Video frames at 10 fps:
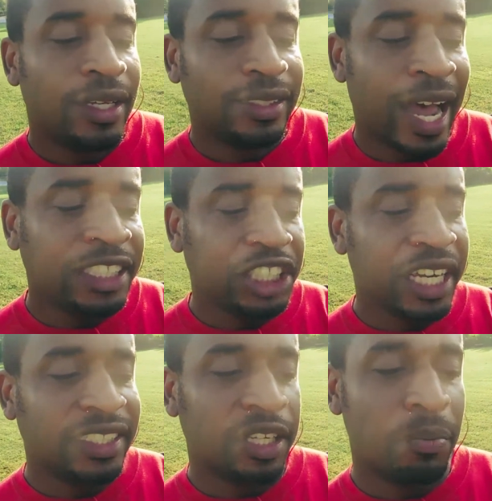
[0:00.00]
Tai Chi
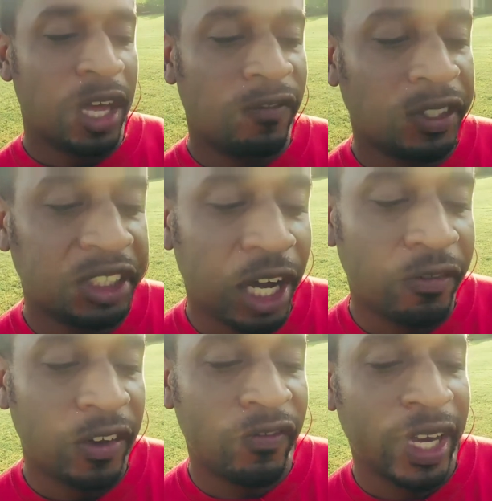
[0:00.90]
isn't meant for
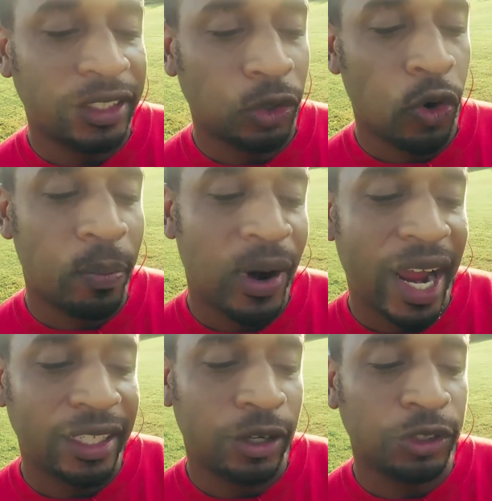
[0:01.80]
self-defense or
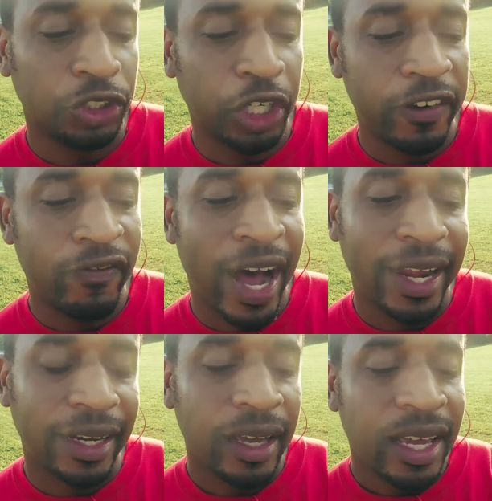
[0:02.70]
practical street
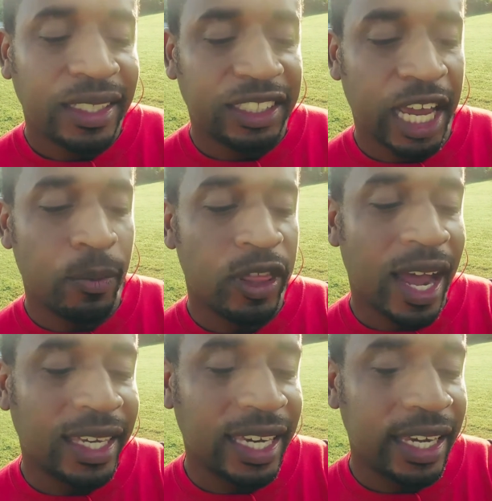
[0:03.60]
fighting. Same with
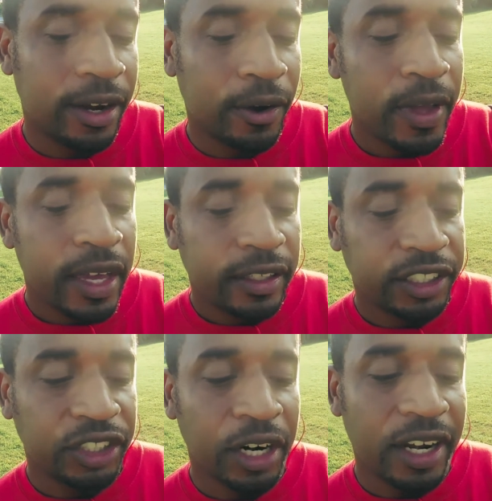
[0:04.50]
Aikido. There's
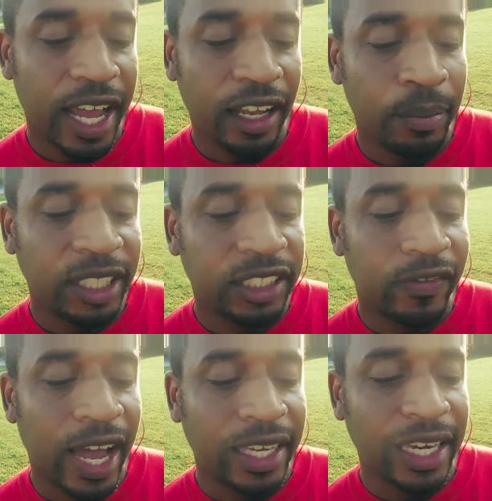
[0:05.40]
certain elements of
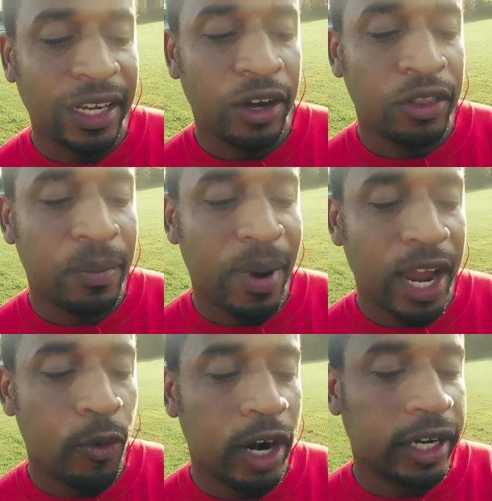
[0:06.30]
Aikido that
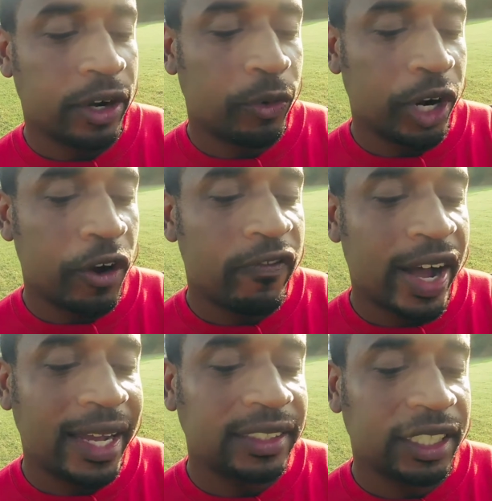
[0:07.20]
might work in a real
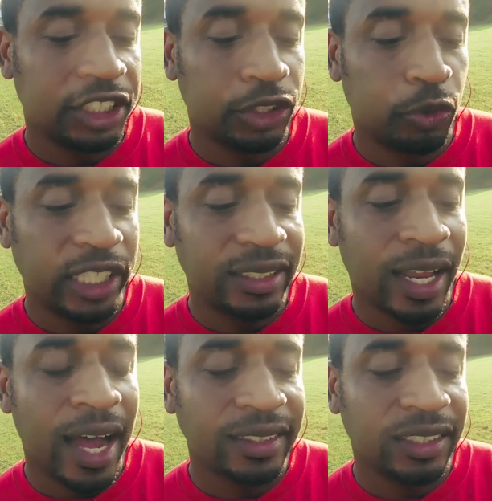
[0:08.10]
fight, such as wrist
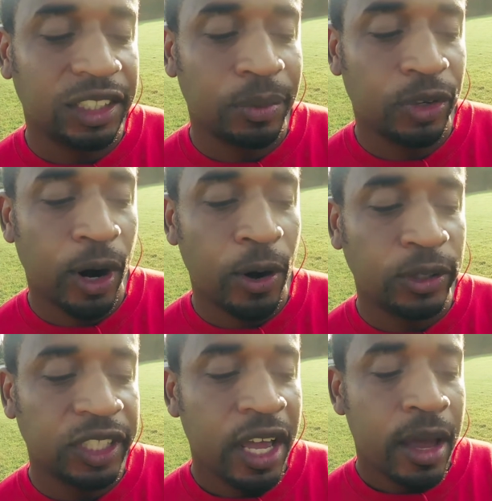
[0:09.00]
locks and some
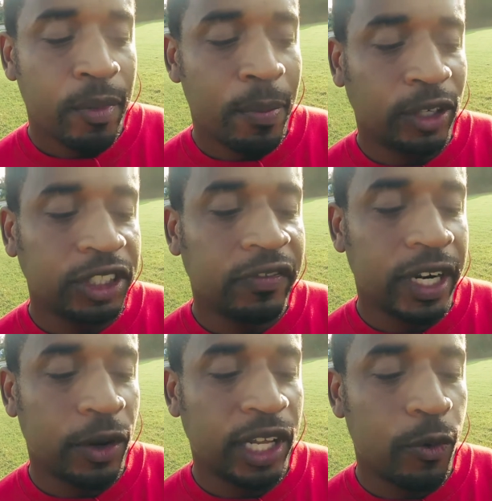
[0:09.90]
throws, but most of it
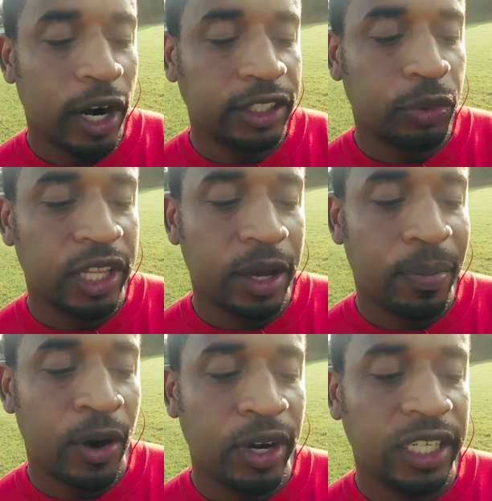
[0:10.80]
only works when the
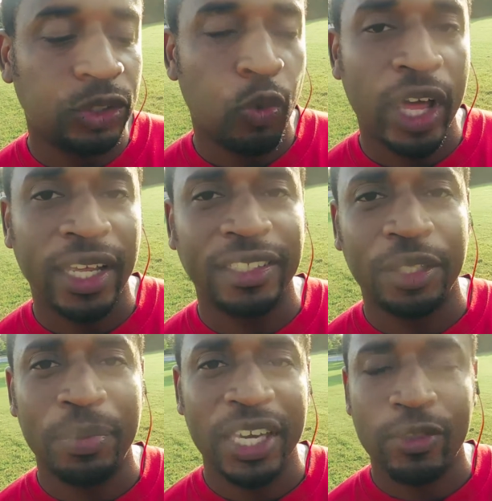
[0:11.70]
opponent is willing to
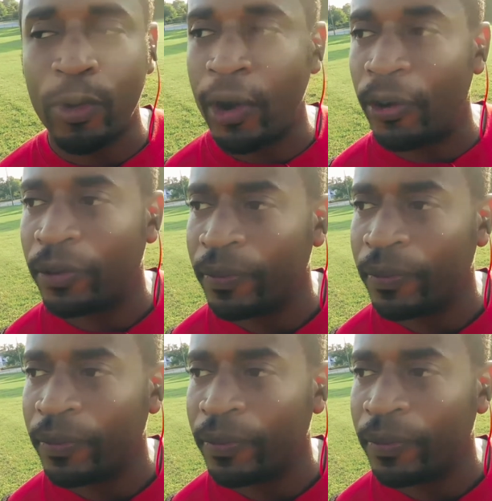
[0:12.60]
be thrown.